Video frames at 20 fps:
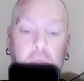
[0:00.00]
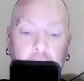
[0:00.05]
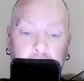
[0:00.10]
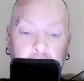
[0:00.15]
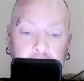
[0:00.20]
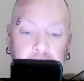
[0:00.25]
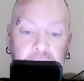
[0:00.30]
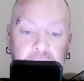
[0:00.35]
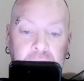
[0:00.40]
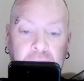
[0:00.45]

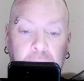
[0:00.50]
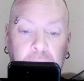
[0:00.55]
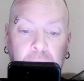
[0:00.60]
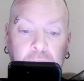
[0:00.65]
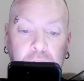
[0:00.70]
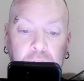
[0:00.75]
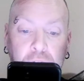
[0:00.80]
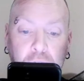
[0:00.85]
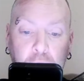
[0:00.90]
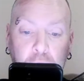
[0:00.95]

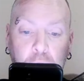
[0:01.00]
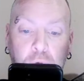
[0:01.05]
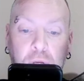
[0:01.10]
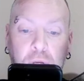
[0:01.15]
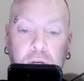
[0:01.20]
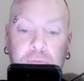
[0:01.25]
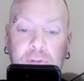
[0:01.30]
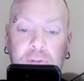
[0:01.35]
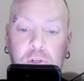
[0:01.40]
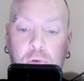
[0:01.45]
establish new
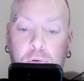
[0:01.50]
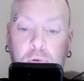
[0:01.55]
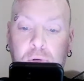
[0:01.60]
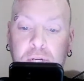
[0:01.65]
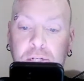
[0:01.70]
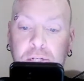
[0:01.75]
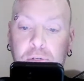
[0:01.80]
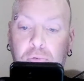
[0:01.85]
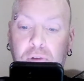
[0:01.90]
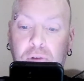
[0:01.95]
individual
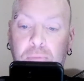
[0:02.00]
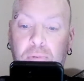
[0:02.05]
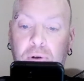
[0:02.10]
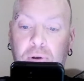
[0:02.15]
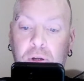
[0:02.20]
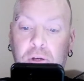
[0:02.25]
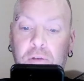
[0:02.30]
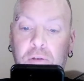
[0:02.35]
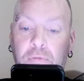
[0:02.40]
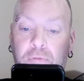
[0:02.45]
right to
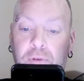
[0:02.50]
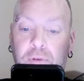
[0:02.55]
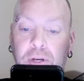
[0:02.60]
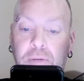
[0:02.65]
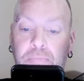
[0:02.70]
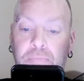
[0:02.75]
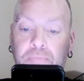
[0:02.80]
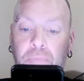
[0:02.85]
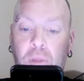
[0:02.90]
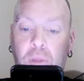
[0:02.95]
reproductive
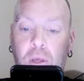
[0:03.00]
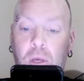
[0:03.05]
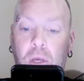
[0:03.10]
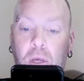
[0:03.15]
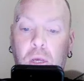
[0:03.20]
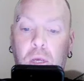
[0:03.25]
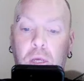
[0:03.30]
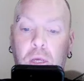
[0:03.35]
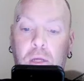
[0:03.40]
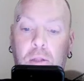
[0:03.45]
freedom,
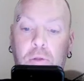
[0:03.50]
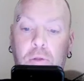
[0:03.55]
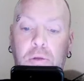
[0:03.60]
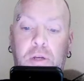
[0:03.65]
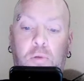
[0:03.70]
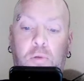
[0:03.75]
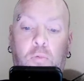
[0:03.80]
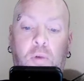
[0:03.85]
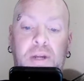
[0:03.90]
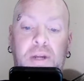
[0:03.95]

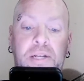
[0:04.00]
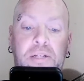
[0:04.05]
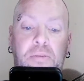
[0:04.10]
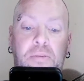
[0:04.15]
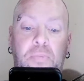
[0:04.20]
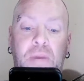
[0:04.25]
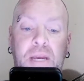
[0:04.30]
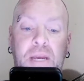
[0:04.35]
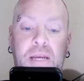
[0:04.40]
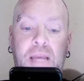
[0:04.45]
including right to
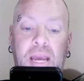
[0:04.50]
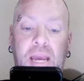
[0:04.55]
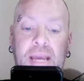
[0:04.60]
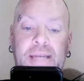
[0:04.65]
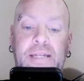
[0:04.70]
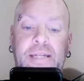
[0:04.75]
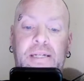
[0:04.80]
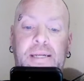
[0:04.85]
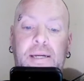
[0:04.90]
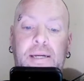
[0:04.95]
make
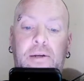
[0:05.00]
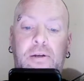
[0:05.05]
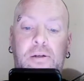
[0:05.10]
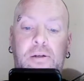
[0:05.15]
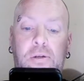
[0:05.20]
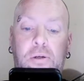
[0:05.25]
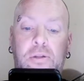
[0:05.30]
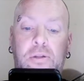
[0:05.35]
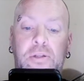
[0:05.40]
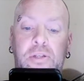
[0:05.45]
and carry out
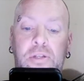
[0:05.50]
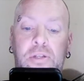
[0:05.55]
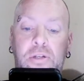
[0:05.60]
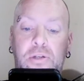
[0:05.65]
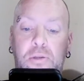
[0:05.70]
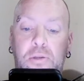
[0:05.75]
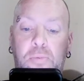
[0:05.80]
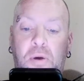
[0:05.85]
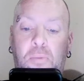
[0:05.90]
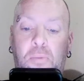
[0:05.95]
all
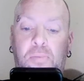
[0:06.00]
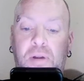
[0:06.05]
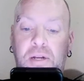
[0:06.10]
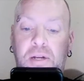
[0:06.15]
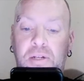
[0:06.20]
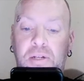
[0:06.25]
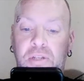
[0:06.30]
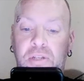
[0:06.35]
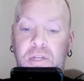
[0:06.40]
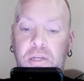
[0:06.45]
decisions about
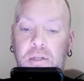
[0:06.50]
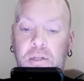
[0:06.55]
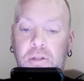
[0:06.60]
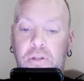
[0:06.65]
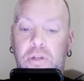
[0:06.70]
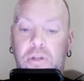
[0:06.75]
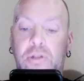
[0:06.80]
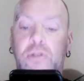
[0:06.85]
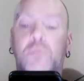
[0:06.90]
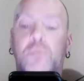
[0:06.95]
pregnancy,
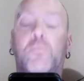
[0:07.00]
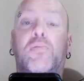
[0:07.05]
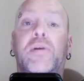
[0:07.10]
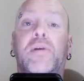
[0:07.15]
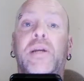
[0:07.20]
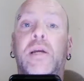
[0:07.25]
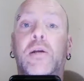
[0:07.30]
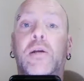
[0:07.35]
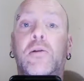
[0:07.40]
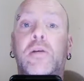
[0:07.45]
such as
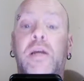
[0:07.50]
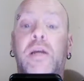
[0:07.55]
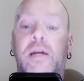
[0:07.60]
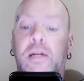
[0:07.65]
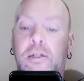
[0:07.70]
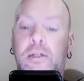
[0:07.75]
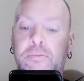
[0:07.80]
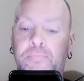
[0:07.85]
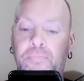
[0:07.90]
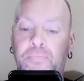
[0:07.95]
prenatal
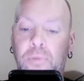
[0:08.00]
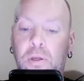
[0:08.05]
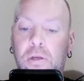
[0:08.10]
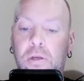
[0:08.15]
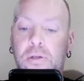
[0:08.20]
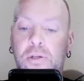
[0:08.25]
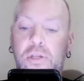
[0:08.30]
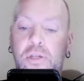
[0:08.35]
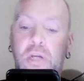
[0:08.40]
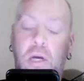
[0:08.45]
care,
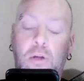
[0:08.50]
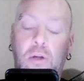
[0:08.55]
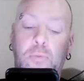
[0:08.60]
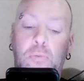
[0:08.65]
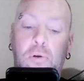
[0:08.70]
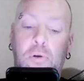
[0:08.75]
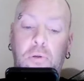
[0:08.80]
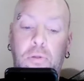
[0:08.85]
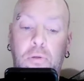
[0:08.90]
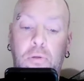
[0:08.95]

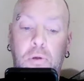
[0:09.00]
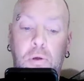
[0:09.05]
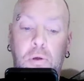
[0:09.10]
childbirth,